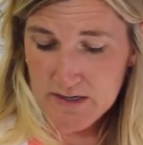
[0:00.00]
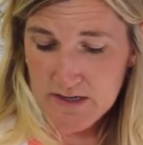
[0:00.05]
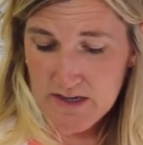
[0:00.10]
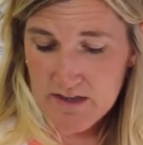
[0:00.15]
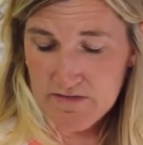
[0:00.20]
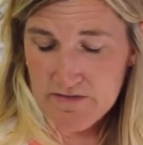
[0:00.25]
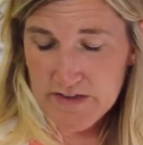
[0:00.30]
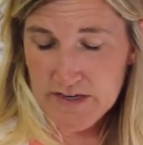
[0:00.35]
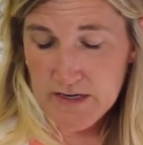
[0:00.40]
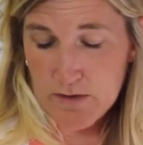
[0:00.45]

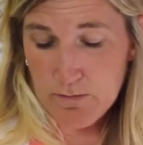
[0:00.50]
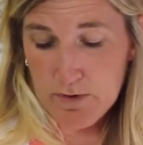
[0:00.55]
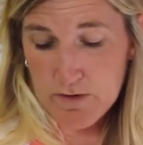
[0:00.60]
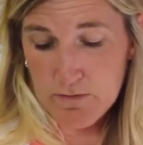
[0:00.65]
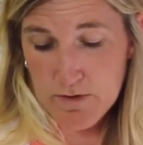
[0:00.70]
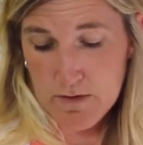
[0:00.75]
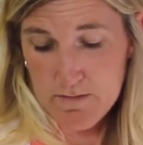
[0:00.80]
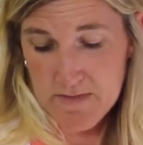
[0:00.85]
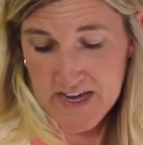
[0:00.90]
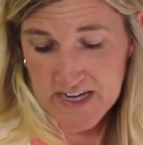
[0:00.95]
If anyone
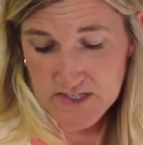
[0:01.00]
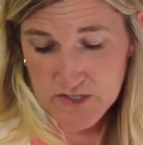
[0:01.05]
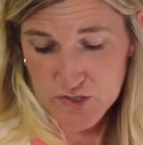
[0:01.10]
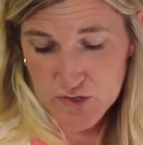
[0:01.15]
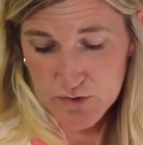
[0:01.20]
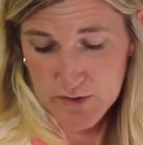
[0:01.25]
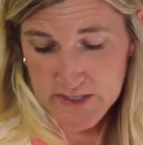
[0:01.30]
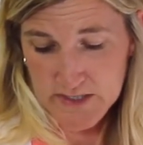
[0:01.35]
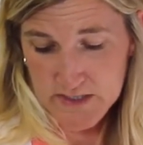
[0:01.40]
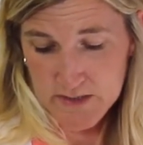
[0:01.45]
remains
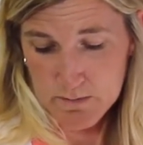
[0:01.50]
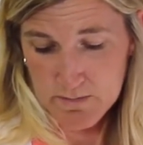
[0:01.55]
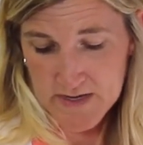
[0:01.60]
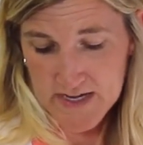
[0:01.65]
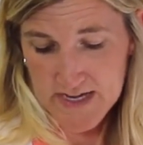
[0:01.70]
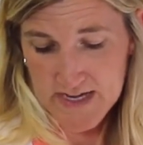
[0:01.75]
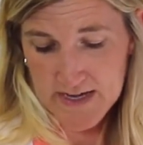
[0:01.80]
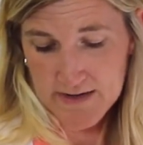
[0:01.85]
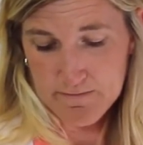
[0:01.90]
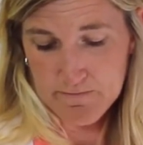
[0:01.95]
joined to
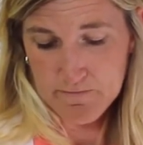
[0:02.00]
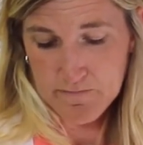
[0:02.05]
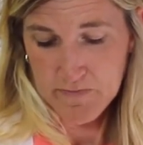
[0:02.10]
me,